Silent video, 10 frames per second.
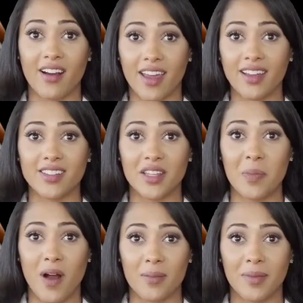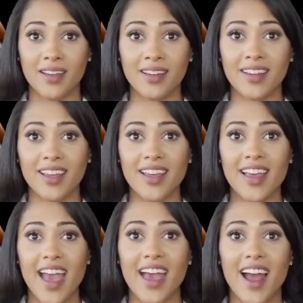When can I expect the
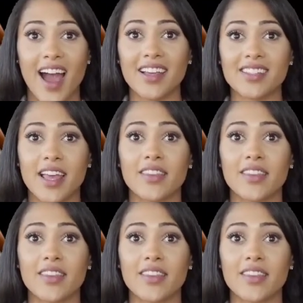results?